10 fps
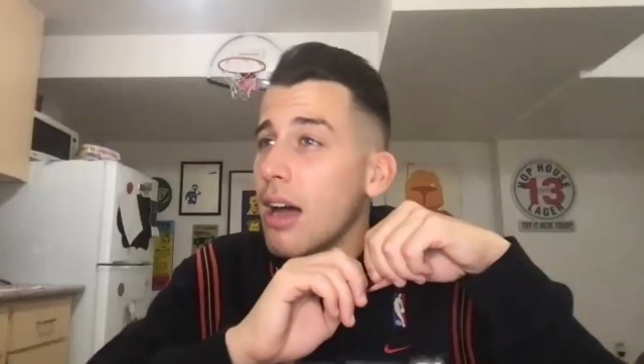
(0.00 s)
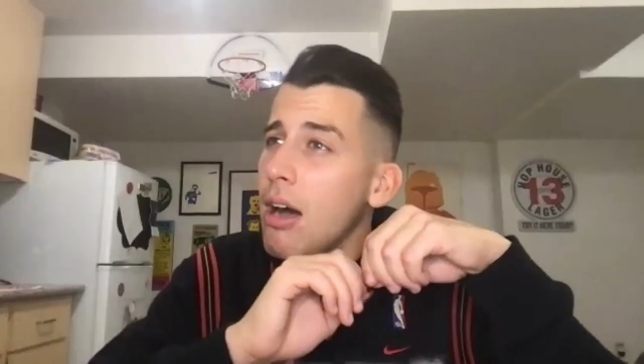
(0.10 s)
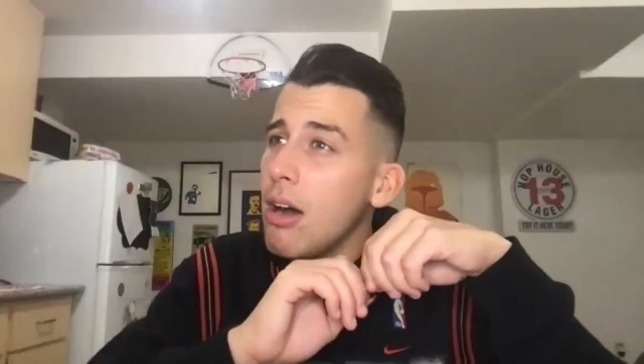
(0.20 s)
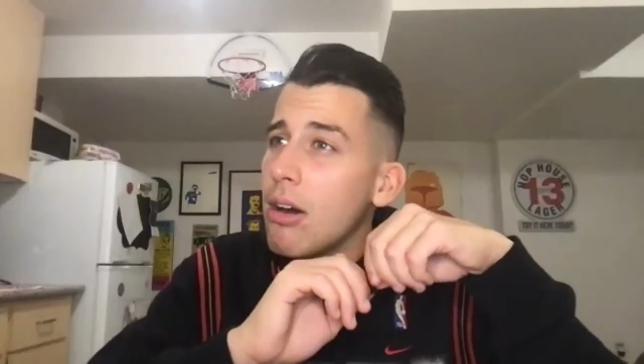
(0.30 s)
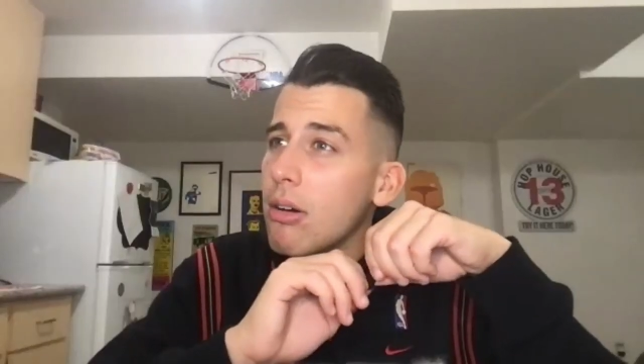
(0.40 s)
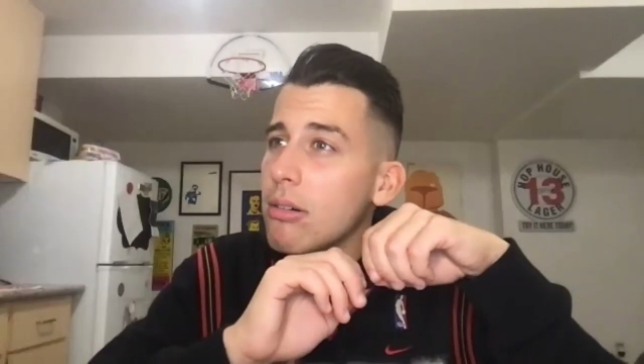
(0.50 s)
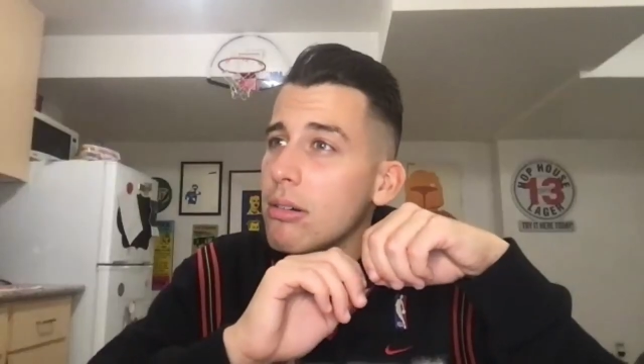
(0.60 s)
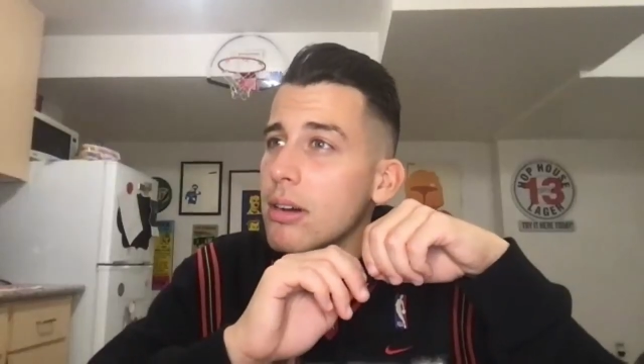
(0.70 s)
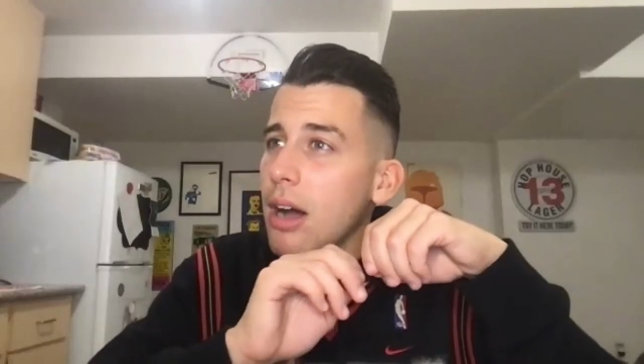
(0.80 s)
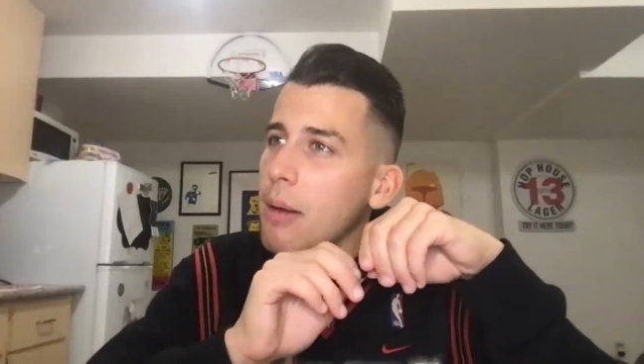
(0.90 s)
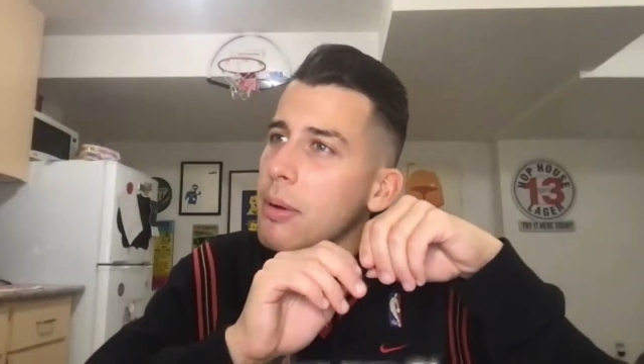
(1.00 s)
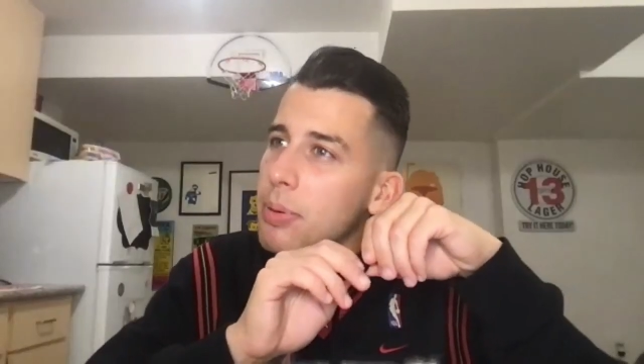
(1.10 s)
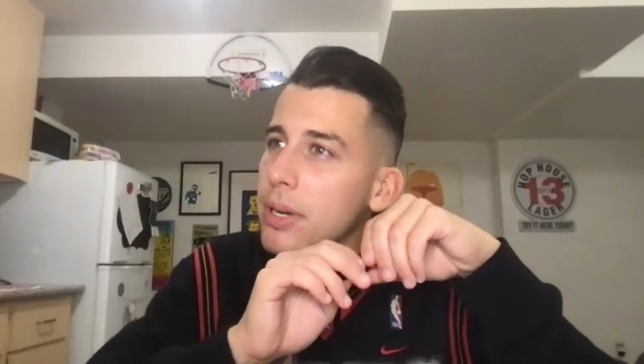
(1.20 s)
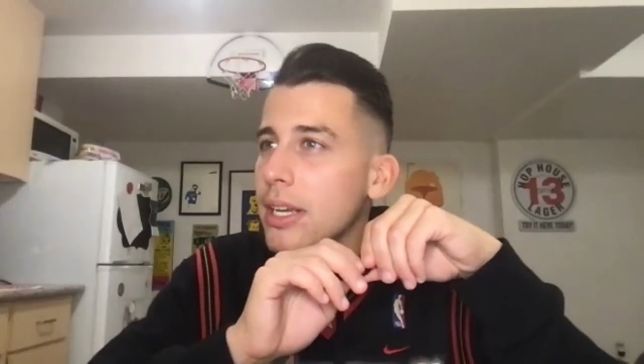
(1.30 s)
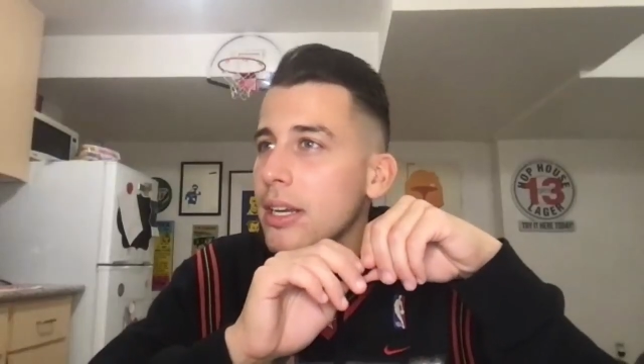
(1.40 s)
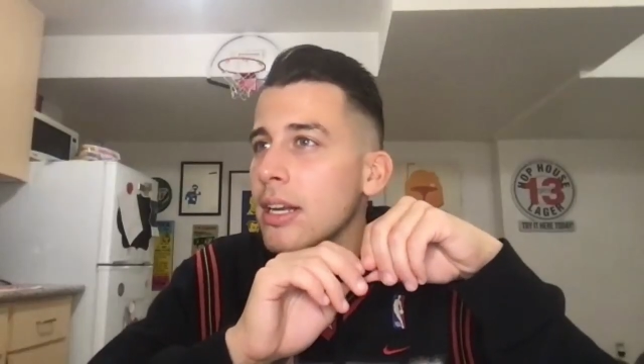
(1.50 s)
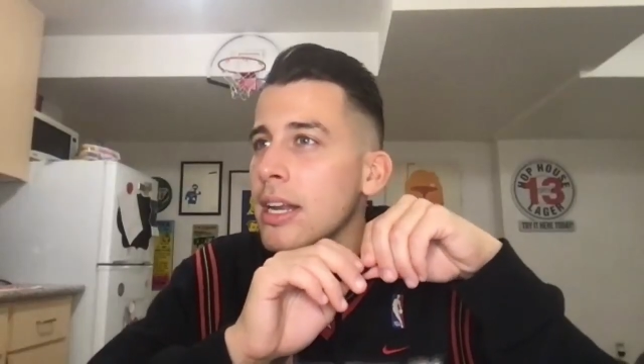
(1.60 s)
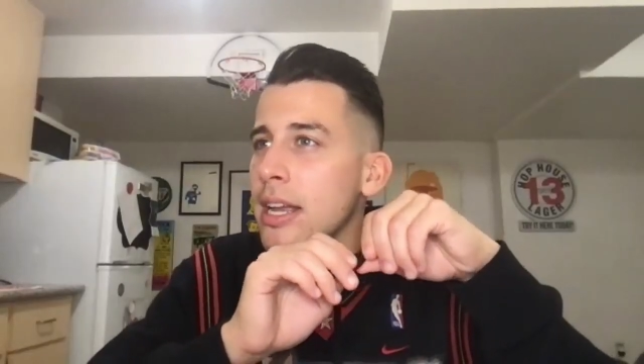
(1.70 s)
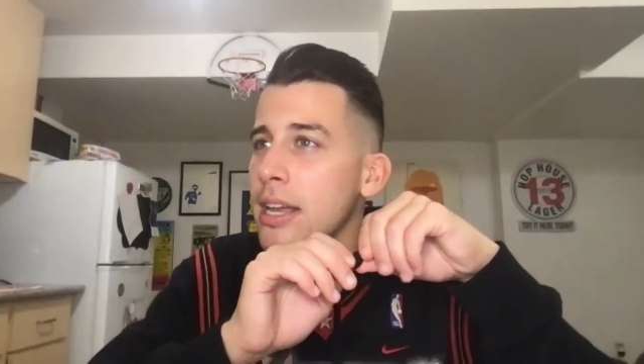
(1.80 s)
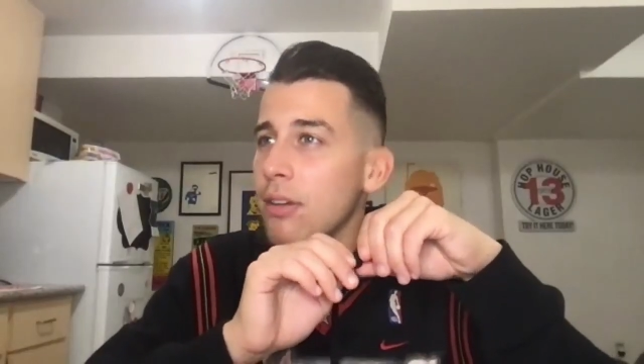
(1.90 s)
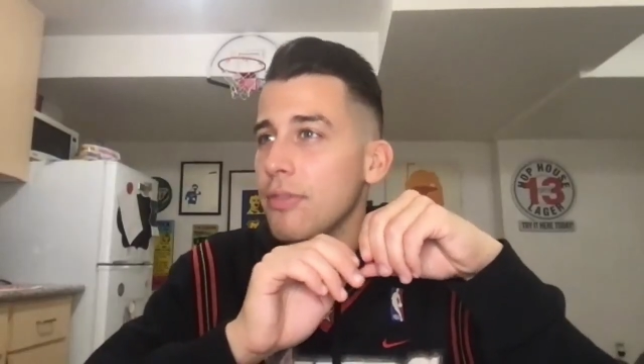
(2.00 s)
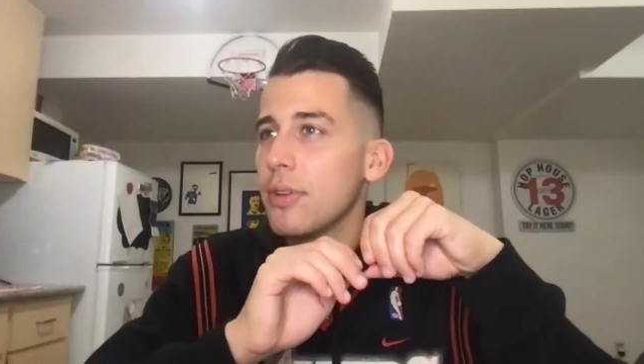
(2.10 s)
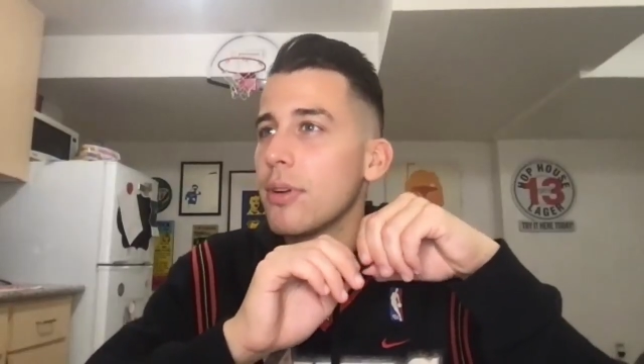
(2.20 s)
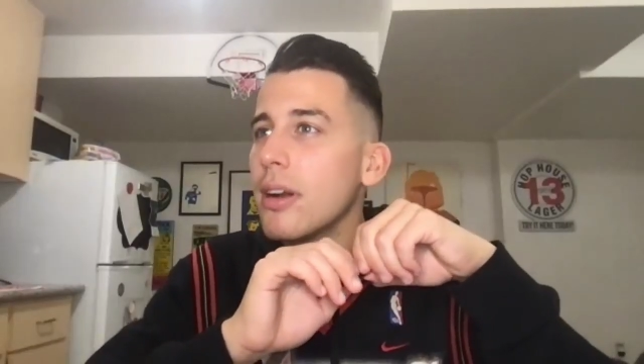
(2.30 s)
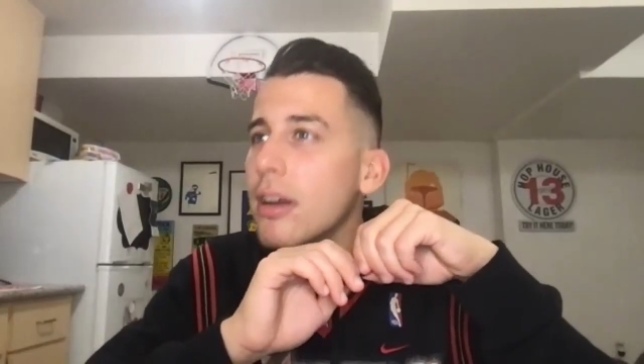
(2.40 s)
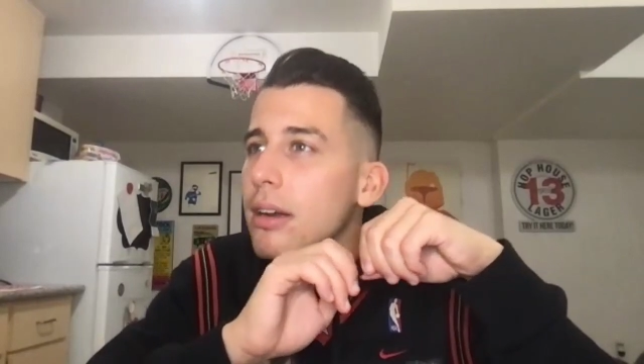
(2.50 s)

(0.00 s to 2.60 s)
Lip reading: uh-oh, I'm a pretty good interviewer.